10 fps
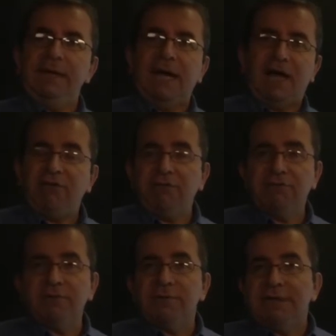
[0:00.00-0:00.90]

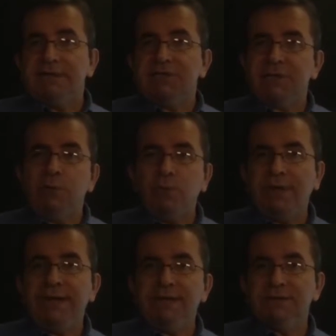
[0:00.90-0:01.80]
However, some
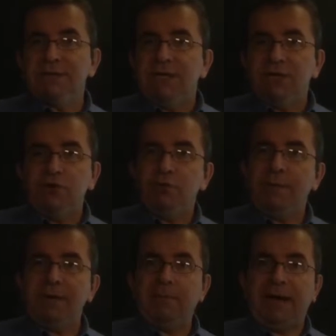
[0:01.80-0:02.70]
weeks you
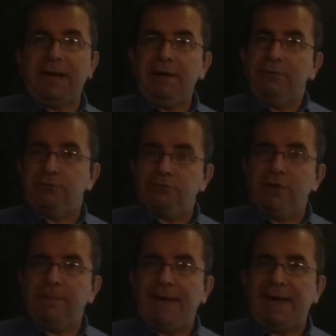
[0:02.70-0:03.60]
may buy
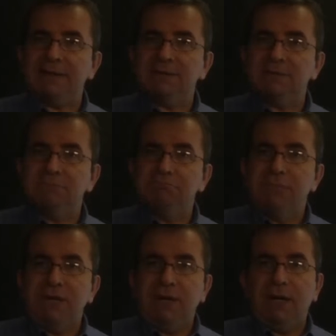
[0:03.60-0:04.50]
3 packs,
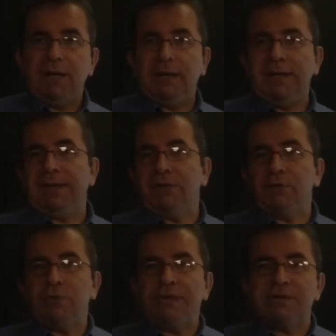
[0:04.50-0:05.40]
in other
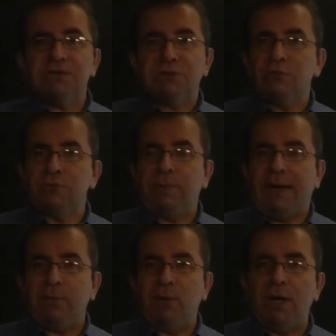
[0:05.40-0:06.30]
weeks you will
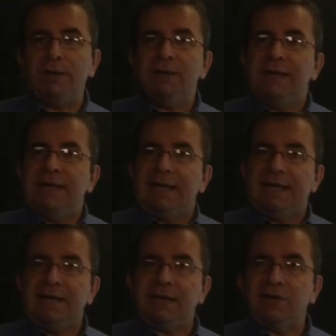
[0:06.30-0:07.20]
buy one,
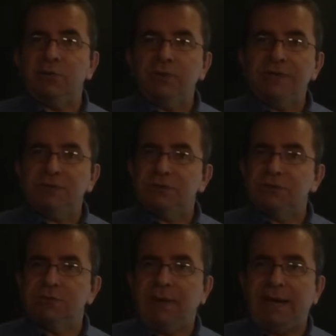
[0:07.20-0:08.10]
in other weeks you
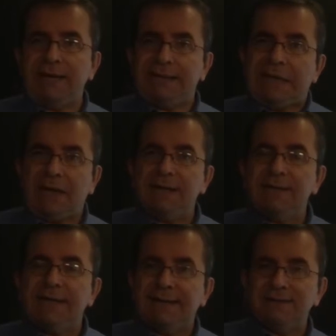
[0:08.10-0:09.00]
will buy none,
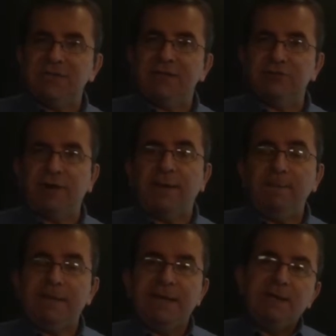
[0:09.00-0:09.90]
etc.
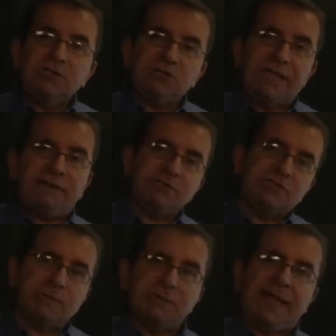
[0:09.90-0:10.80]
So now the
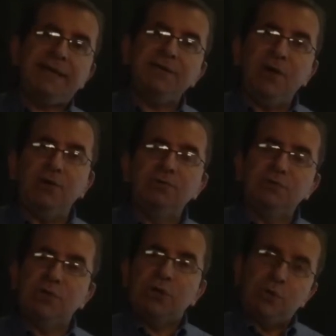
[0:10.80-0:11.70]
supplier
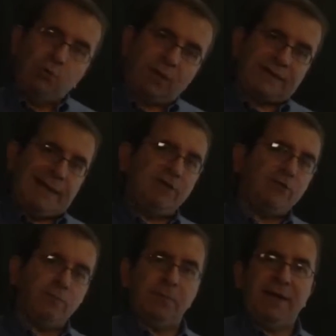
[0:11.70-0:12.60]
knows what kind
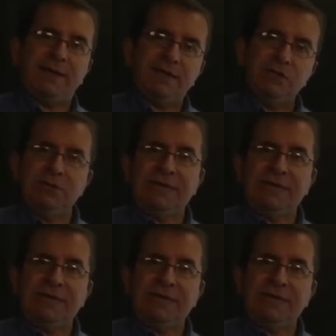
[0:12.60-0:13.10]
of product you